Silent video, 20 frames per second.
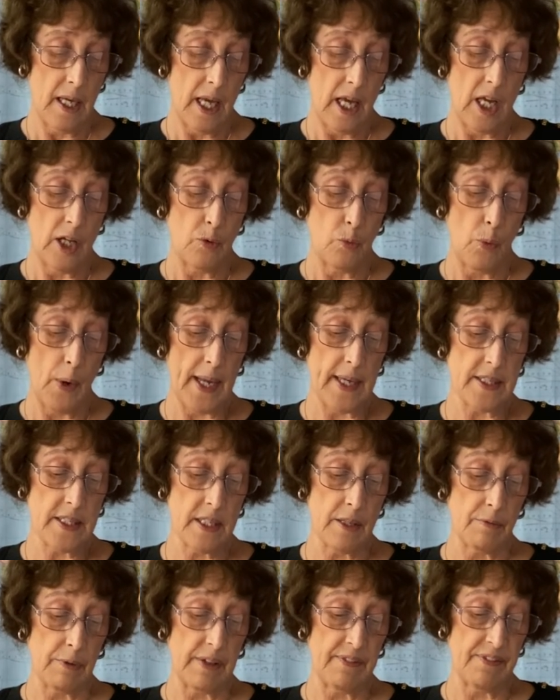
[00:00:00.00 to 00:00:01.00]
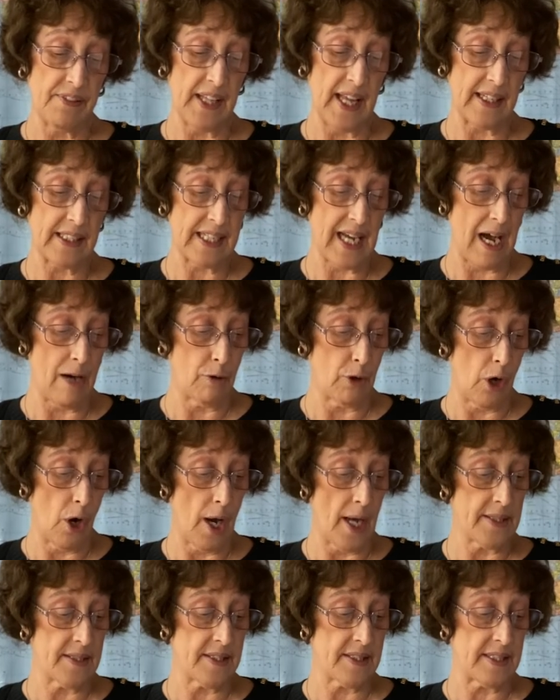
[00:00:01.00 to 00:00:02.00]
in ways that reflect how
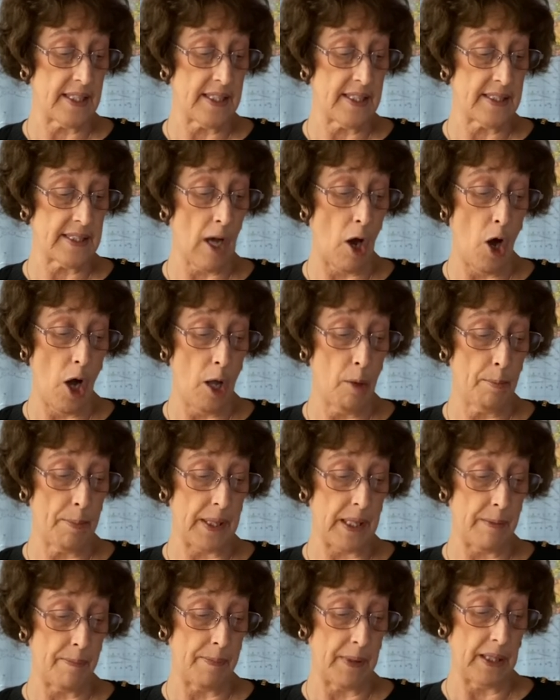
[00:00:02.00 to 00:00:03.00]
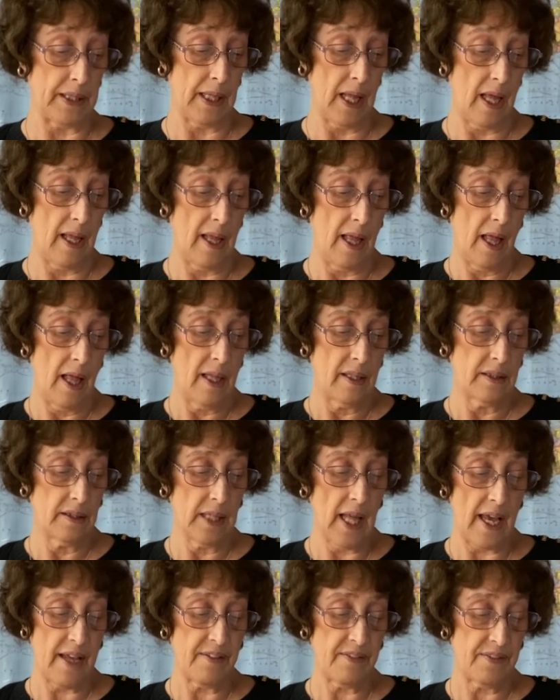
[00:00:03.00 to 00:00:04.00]
God sees all people?
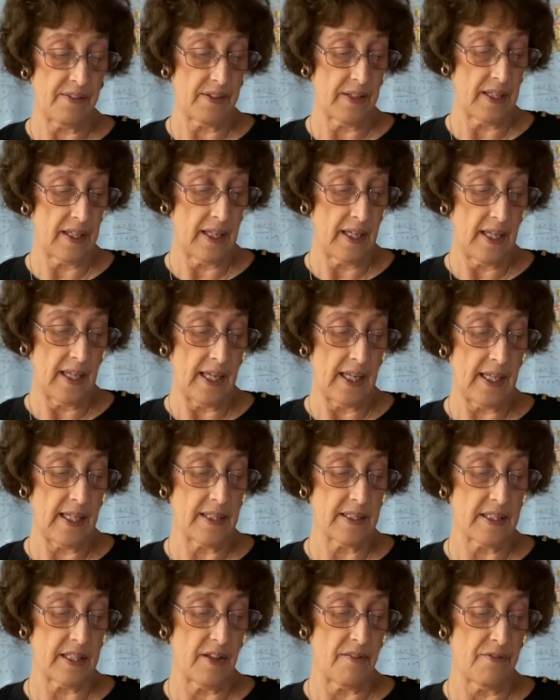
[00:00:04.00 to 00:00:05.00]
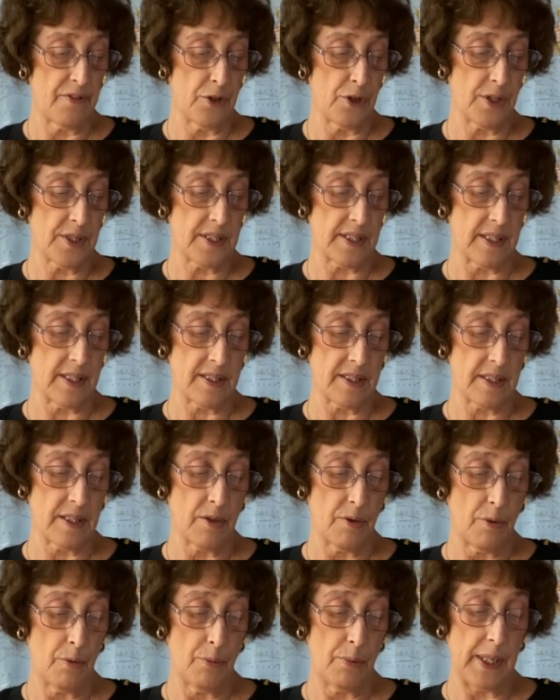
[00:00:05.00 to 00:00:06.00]
Life is the verses
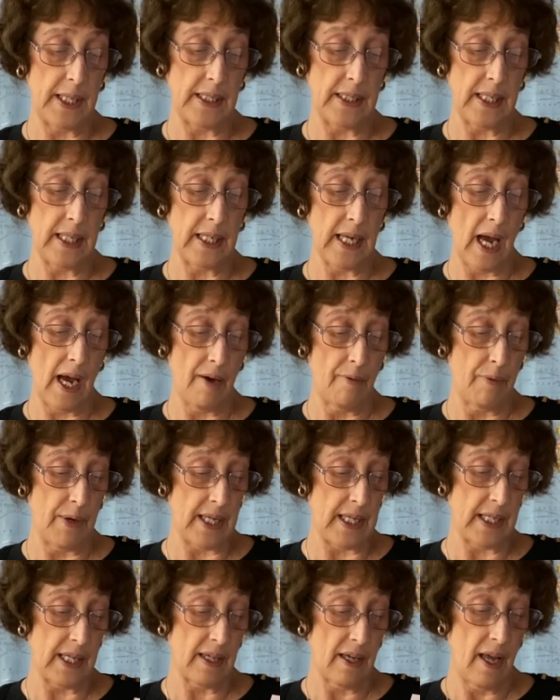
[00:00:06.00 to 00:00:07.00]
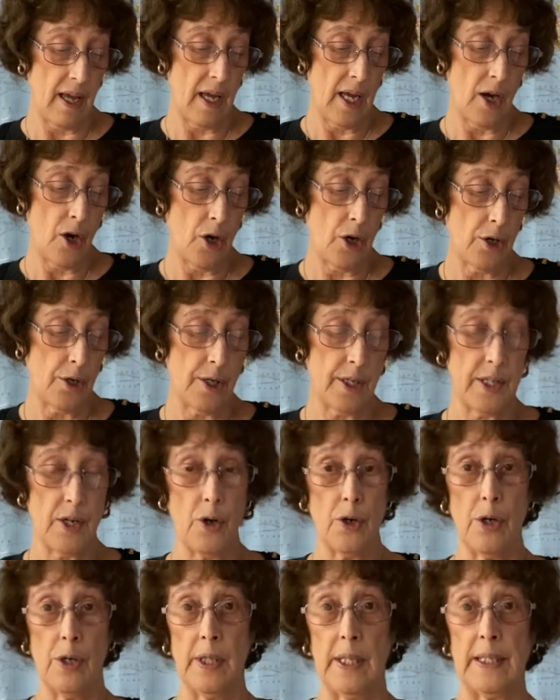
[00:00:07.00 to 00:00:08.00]
we, need, uh, we heard
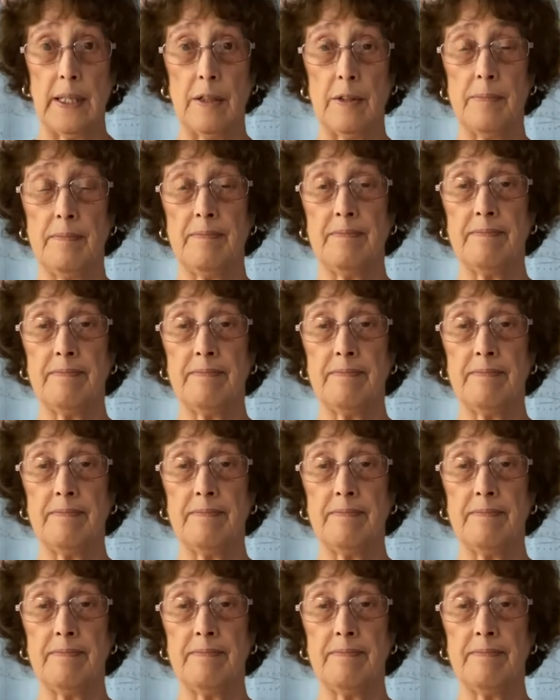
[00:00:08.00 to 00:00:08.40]
earlier.